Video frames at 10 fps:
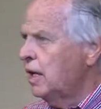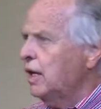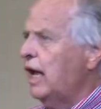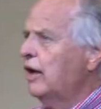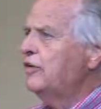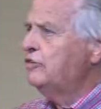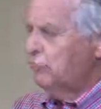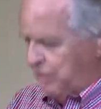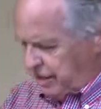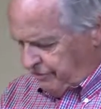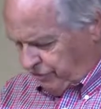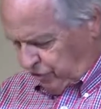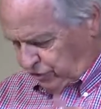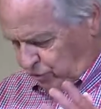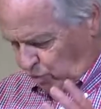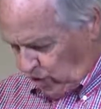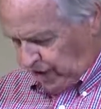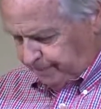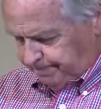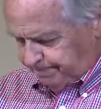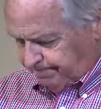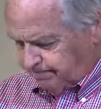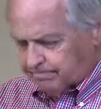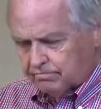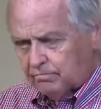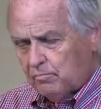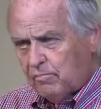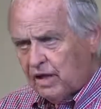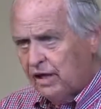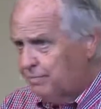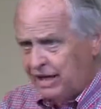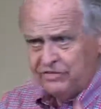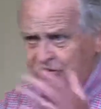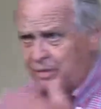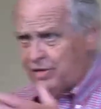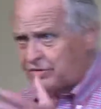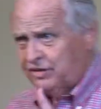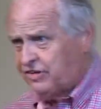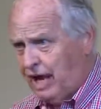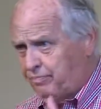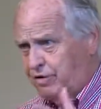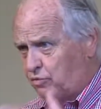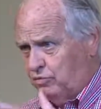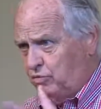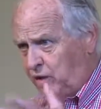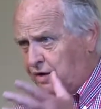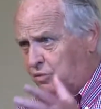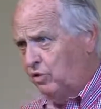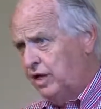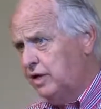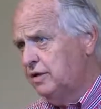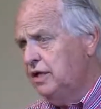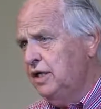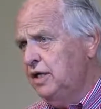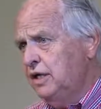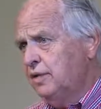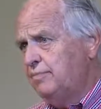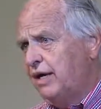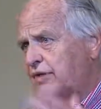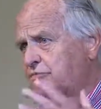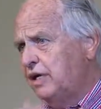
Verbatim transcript: Now, as you read verse 1, it might seem that this happened right away. But as